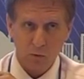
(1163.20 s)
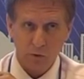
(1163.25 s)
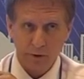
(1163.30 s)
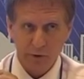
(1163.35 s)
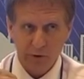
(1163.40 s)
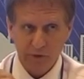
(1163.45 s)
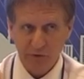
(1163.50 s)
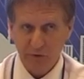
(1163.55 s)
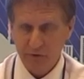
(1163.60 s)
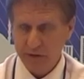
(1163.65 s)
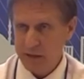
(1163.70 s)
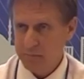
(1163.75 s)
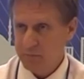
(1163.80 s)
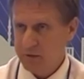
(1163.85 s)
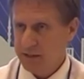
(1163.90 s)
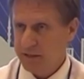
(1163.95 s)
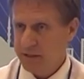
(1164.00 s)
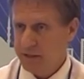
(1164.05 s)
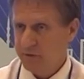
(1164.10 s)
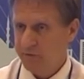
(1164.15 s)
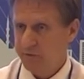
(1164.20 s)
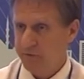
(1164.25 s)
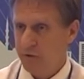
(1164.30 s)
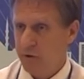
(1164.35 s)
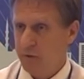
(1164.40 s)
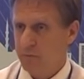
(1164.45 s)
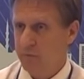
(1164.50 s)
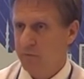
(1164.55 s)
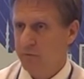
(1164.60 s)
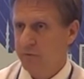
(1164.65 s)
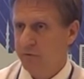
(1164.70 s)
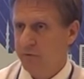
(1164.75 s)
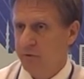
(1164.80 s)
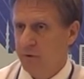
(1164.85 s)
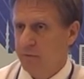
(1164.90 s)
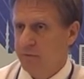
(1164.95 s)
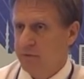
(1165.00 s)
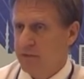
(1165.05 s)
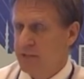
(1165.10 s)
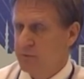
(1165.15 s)
What also came clear from
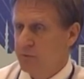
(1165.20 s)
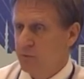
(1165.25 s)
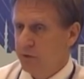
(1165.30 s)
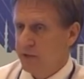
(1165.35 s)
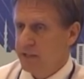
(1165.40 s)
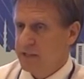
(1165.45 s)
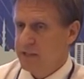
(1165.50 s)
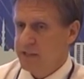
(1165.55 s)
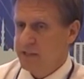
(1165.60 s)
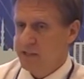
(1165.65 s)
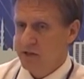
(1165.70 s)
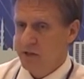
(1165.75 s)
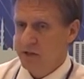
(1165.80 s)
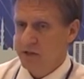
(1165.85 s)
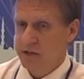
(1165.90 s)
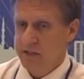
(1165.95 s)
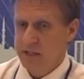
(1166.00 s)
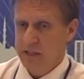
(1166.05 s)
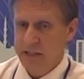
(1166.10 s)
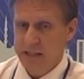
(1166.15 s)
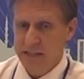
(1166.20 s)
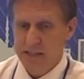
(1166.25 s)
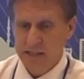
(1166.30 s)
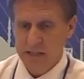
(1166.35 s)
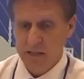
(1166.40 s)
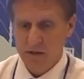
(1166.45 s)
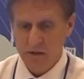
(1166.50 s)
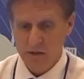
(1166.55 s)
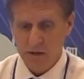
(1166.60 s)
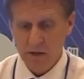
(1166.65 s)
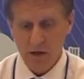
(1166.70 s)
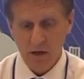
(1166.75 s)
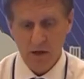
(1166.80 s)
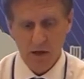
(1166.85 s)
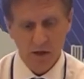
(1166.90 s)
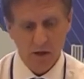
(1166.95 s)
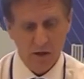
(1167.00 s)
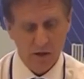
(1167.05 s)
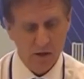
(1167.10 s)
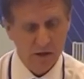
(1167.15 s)
this morning's discussion is the
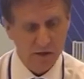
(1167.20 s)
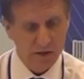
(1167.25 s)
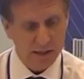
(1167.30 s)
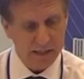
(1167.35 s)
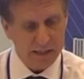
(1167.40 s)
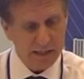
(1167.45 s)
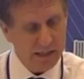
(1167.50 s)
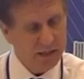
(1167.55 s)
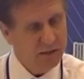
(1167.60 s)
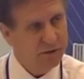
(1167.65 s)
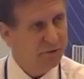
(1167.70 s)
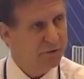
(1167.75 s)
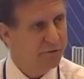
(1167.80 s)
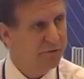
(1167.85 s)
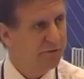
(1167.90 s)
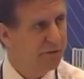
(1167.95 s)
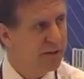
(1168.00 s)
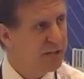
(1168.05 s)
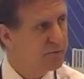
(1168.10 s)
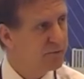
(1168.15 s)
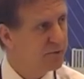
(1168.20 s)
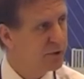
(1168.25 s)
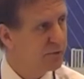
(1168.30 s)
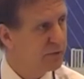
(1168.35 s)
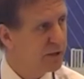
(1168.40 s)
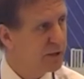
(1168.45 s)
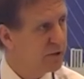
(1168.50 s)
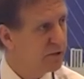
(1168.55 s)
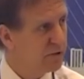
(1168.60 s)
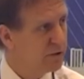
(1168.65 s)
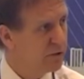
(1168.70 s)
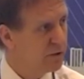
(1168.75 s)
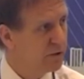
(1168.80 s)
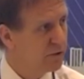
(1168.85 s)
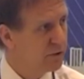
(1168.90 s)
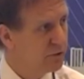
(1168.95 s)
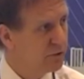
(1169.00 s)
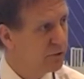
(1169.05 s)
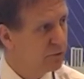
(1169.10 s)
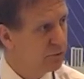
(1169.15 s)
interface between
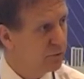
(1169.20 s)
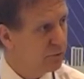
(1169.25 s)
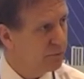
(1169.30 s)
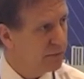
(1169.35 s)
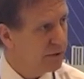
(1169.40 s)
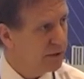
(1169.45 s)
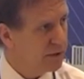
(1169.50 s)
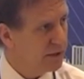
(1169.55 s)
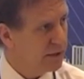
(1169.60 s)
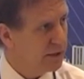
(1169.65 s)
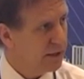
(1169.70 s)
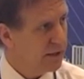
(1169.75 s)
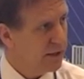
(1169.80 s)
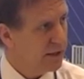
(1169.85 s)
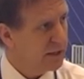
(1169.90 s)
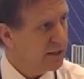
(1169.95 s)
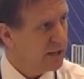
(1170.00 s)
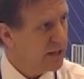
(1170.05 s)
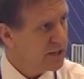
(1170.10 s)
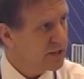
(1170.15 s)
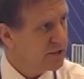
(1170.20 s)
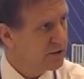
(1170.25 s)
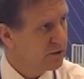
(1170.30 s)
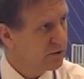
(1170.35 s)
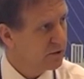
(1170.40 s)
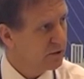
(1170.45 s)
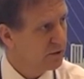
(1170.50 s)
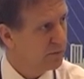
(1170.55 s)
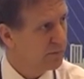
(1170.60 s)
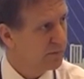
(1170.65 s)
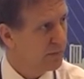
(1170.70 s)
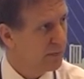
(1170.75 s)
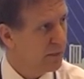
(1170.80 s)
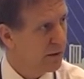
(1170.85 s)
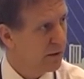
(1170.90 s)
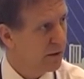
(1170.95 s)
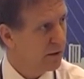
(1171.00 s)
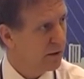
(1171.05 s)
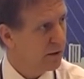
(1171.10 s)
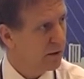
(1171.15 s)
European and national
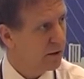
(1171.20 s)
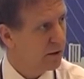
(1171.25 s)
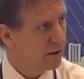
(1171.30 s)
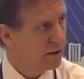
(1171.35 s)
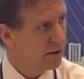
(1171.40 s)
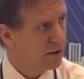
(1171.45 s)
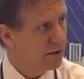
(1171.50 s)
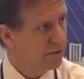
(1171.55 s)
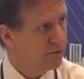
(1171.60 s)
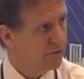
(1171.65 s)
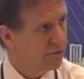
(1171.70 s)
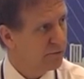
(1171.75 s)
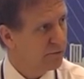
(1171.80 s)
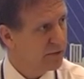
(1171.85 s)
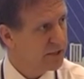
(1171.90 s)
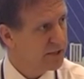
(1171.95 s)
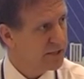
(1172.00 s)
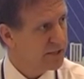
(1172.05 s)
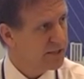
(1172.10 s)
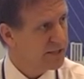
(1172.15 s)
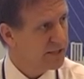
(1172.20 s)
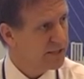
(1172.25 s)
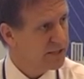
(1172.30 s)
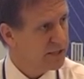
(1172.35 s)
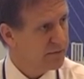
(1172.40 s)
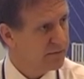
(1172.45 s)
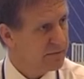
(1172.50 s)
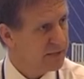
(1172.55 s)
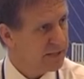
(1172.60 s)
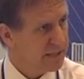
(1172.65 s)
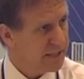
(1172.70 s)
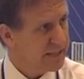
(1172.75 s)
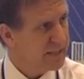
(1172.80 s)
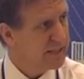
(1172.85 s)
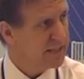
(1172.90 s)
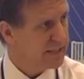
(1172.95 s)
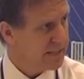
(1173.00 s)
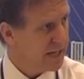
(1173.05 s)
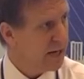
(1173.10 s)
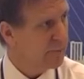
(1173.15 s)
information systems.
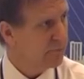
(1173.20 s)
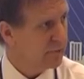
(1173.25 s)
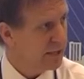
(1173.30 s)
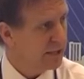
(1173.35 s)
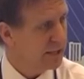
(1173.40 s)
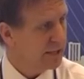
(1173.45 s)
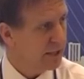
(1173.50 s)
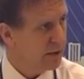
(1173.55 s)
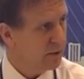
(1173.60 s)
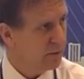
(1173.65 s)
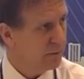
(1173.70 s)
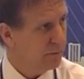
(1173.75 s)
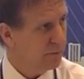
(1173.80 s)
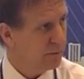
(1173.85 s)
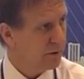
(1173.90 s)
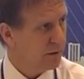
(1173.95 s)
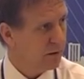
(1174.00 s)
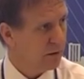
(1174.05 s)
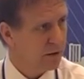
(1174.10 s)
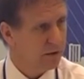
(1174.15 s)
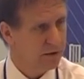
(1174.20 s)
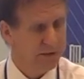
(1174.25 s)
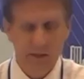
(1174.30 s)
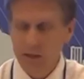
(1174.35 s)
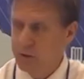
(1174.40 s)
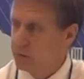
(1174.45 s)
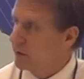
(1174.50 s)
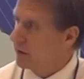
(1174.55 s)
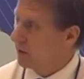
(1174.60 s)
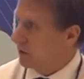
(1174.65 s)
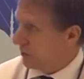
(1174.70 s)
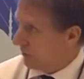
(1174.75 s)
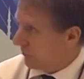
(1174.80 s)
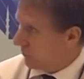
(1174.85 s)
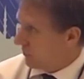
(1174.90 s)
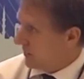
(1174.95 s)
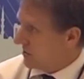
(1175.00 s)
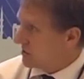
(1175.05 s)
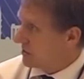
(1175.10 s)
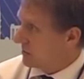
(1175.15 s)
It is happening now, still with a lot of
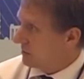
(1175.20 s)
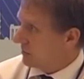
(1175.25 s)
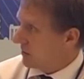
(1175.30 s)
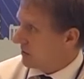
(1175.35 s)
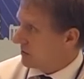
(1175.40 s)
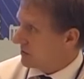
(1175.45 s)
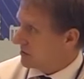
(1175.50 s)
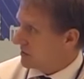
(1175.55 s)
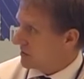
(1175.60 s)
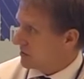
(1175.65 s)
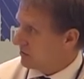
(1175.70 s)
question marks.